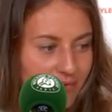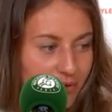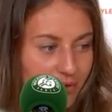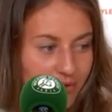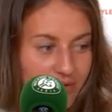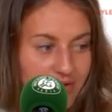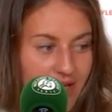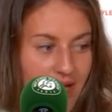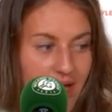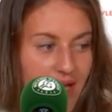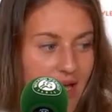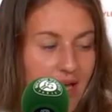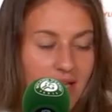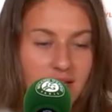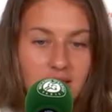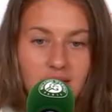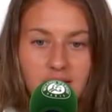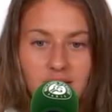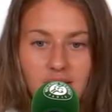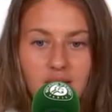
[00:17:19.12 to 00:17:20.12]
say
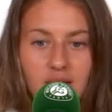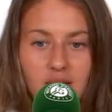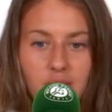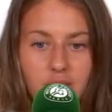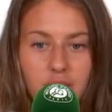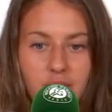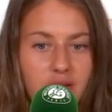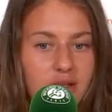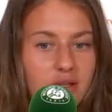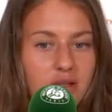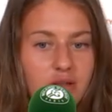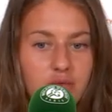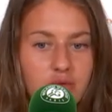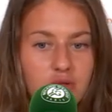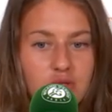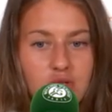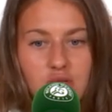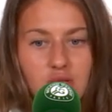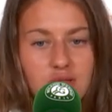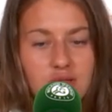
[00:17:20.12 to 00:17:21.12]
anything. But it
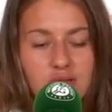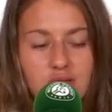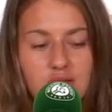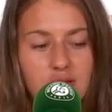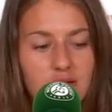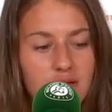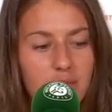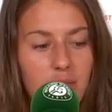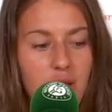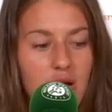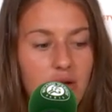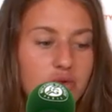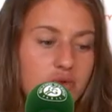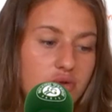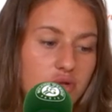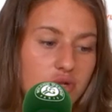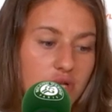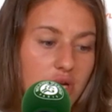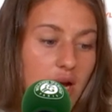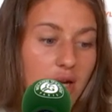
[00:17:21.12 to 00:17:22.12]
was just a mouth
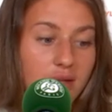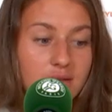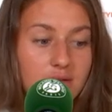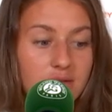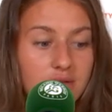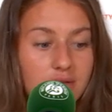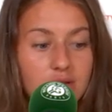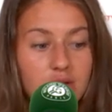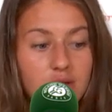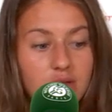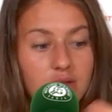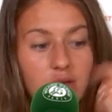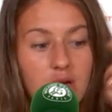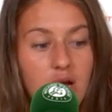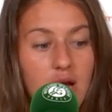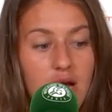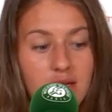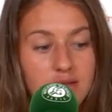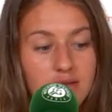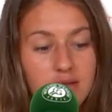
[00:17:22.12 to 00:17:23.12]
shut,
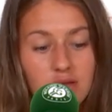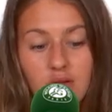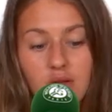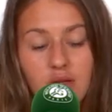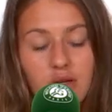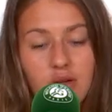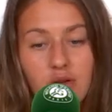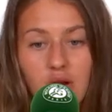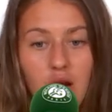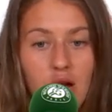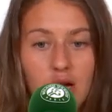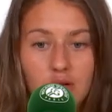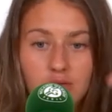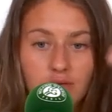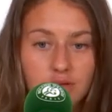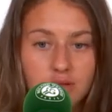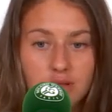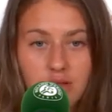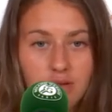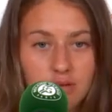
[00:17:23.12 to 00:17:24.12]
eyes in the
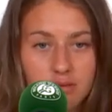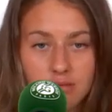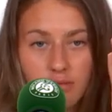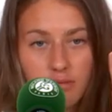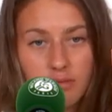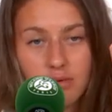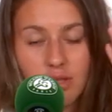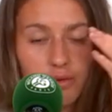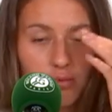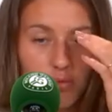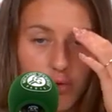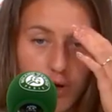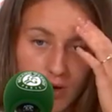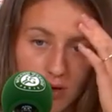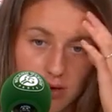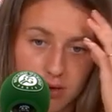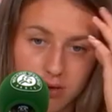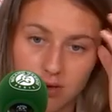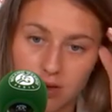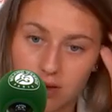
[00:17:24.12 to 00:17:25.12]
ground, and they
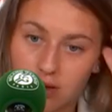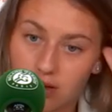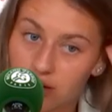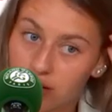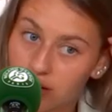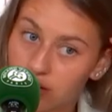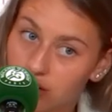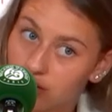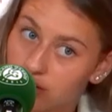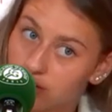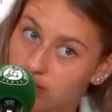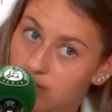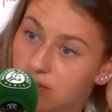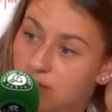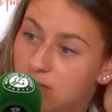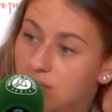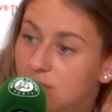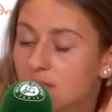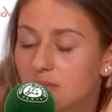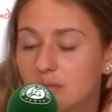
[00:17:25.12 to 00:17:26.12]
walk and they don't
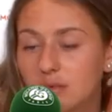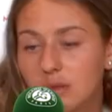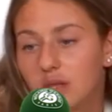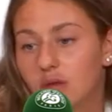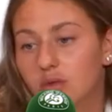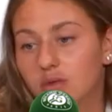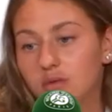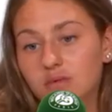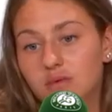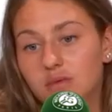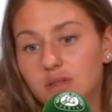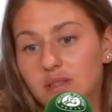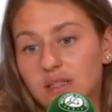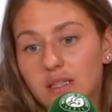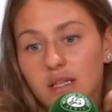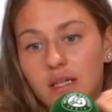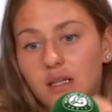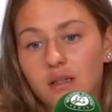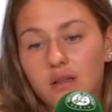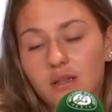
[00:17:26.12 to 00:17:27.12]

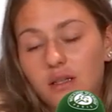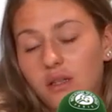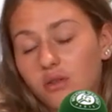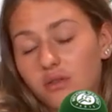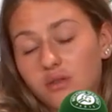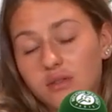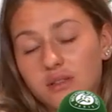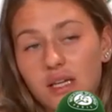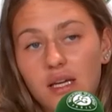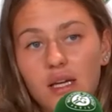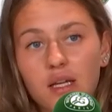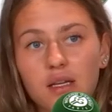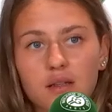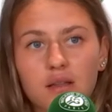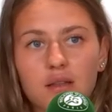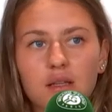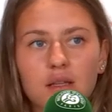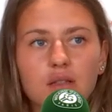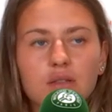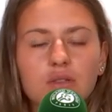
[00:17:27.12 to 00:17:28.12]
say
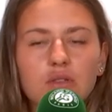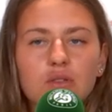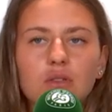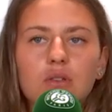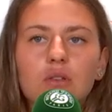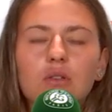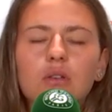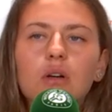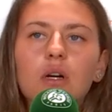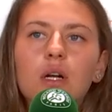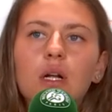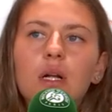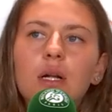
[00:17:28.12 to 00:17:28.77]
anything. So